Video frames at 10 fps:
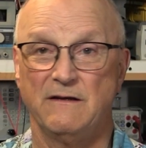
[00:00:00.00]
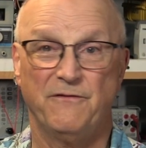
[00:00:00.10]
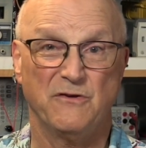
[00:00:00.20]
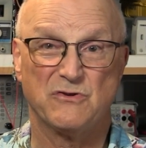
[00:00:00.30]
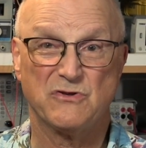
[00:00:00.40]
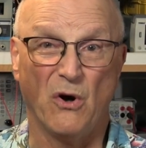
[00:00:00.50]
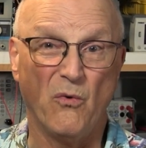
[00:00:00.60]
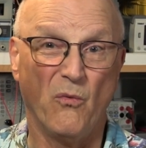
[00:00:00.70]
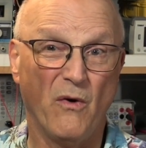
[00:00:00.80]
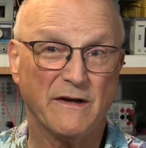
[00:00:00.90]
If you
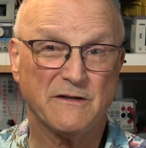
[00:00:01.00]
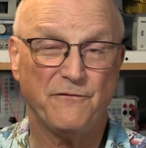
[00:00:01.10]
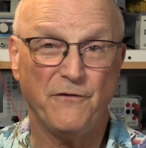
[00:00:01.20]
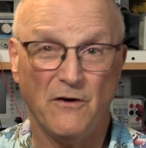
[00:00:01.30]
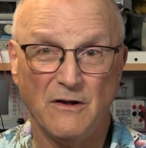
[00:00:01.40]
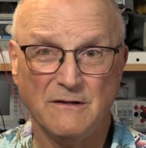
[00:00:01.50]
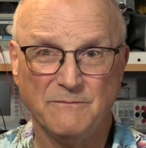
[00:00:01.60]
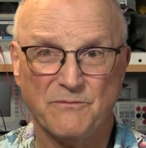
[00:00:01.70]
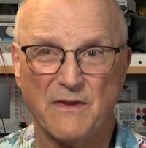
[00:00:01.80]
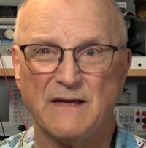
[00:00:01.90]
don't want to
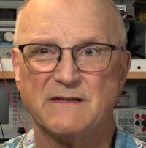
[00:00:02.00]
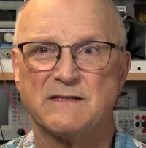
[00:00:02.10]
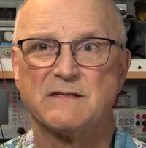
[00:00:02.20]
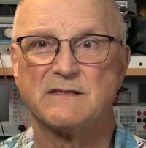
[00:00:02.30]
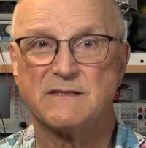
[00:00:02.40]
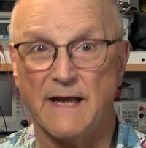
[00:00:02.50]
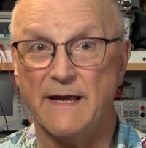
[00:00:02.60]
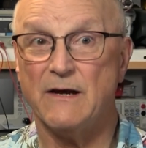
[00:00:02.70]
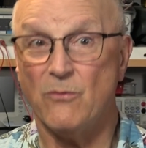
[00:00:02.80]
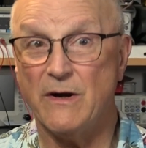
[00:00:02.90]
fall,
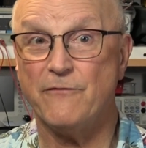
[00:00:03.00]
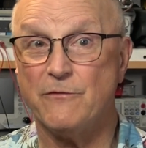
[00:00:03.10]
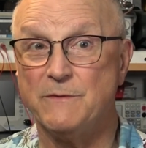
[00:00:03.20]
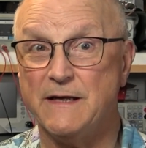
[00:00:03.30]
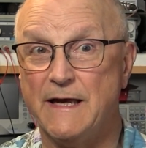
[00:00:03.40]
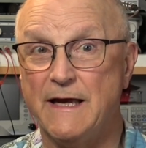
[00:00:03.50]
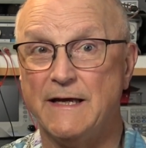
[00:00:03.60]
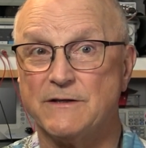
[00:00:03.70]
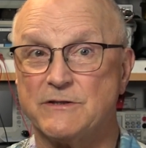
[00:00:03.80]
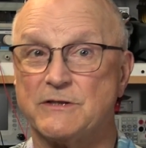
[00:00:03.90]
stay away from the
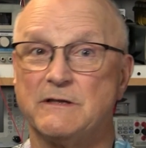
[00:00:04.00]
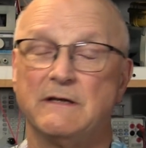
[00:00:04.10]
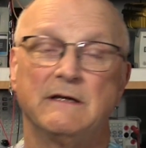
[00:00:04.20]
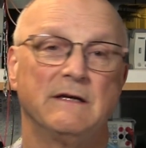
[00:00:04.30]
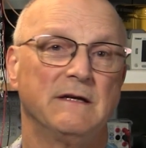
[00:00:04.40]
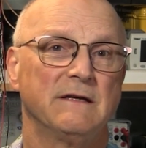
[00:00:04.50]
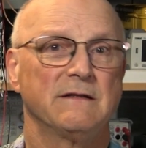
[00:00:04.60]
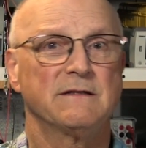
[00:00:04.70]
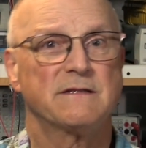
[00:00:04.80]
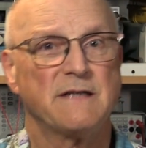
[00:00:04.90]
edge.
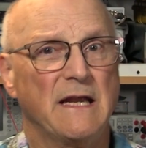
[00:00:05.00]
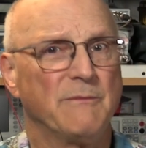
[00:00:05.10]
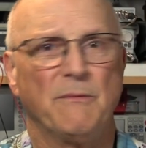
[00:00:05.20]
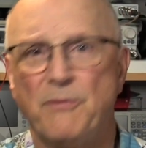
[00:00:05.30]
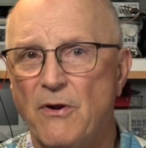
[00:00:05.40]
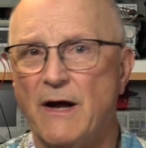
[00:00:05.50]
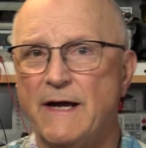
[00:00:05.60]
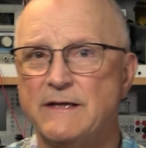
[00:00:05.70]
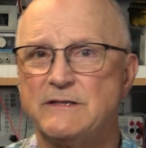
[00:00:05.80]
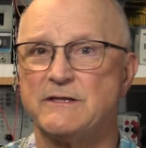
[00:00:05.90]
The same
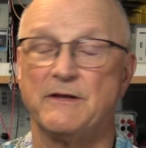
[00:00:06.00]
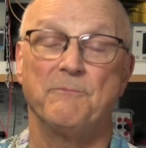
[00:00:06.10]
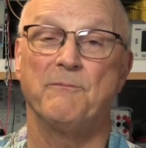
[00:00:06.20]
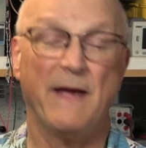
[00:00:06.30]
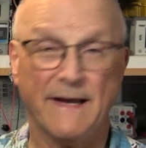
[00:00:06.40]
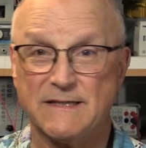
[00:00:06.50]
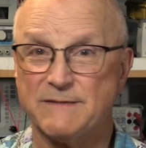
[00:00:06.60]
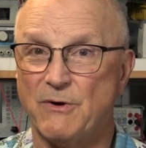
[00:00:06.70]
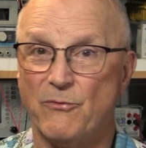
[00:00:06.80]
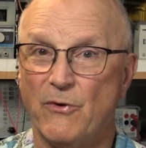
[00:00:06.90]
applies to the
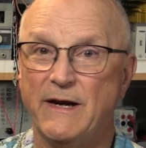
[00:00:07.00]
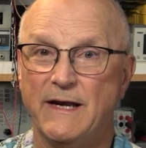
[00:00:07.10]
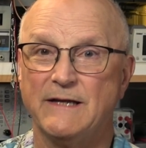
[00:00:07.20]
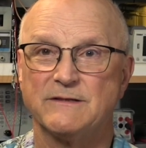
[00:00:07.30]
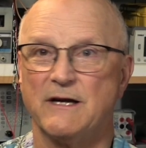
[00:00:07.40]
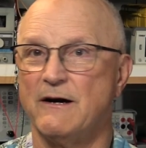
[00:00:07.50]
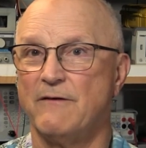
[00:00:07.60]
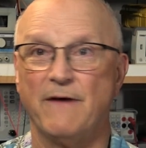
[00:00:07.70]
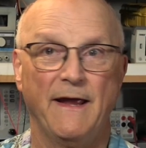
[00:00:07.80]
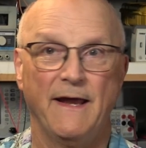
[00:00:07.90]
maximum readings
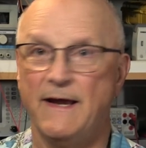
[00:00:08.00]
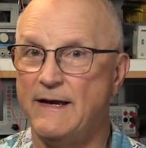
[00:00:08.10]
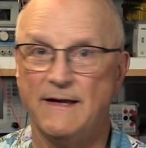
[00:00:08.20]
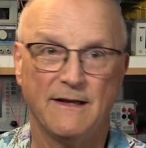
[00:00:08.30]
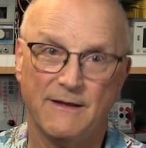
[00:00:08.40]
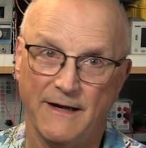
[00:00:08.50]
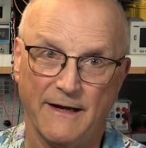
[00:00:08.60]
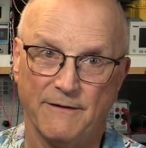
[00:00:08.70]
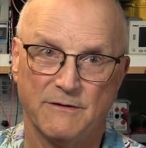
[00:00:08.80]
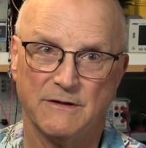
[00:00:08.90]
of
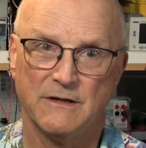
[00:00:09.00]
anything.